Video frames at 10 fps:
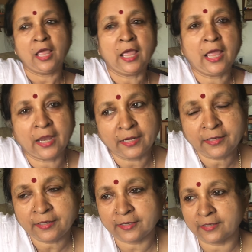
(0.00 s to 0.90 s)

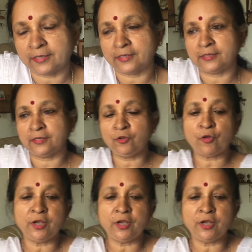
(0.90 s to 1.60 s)
and you're